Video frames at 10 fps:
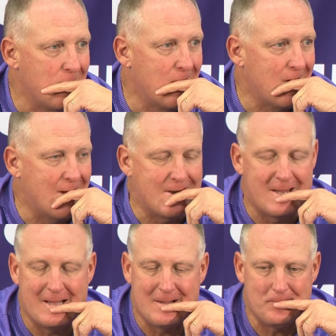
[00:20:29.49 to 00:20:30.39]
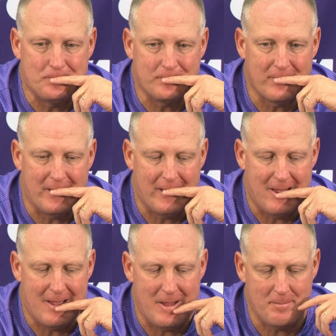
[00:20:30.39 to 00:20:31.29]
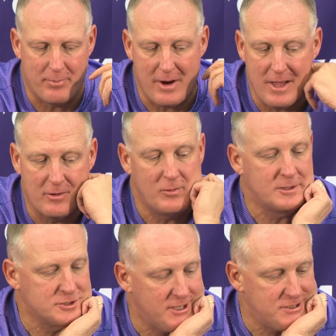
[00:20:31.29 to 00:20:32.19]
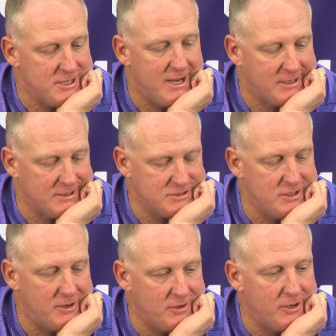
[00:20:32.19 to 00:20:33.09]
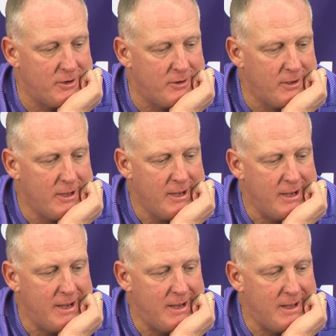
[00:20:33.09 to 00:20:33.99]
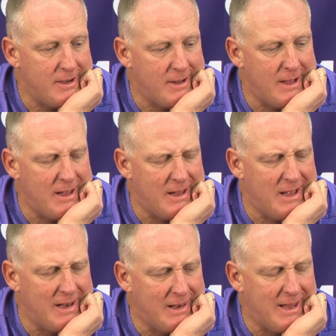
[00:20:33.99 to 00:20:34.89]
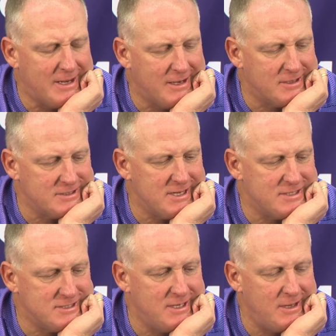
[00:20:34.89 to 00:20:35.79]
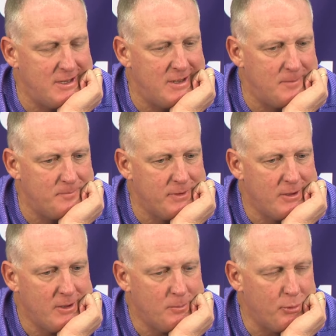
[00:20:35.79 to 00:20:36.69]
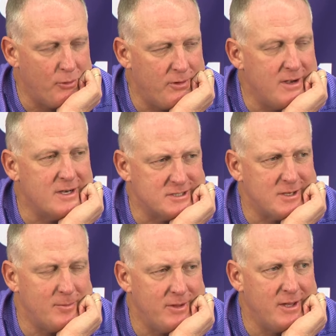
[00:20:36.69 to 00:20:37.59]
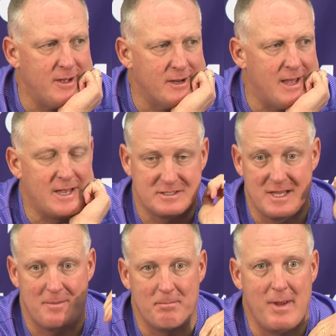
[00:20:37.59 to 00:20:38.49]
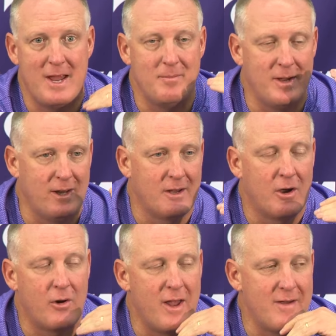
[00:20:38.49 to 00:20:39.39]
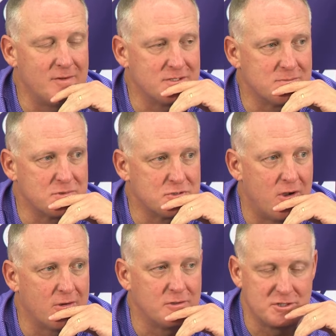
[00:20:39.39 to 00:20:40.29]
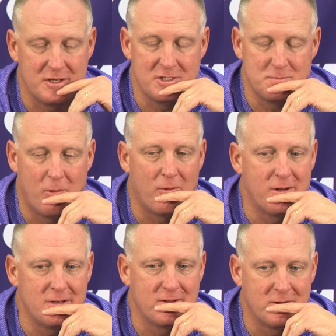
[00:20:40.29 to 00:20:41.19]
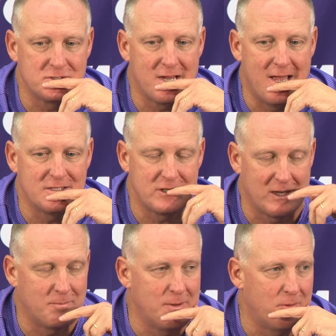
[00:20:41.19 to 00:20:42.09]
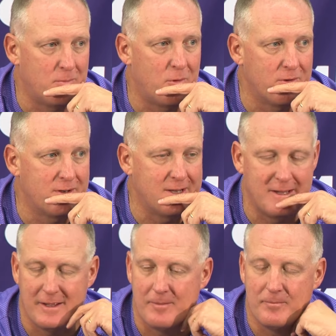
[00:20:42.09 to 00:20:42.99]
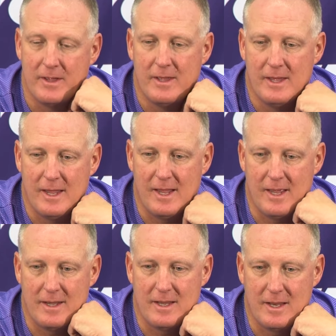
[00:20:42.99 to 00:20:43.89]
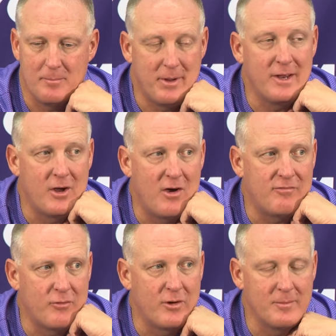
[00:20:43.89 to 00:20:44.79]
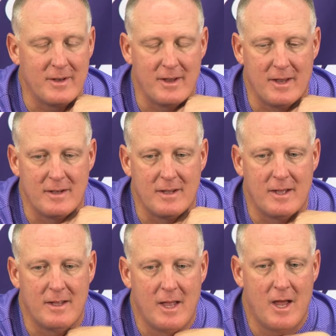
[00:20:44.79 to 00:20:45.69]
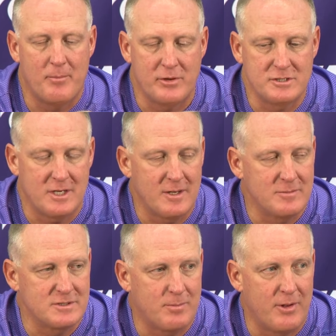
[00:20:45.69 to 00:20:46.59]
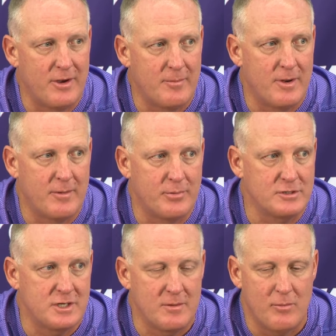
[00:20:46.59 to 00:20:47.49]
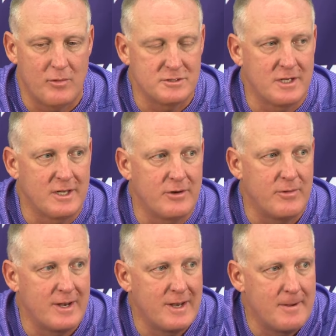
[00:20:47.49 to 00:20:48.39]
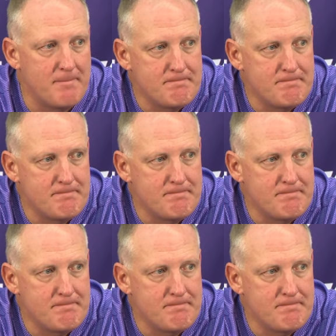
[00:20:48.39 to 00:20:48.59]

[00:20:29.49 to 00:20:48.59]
And um, I, am proud of what Jay Jack has done here, and I, I like it because I see him pouring into some of the young guys that maybe are having some struggles, and he's pouring into those guys like people poured into him and and it paid off for him. And and uh, I appreciate him as a player, but I appreciate him more as a leader right now.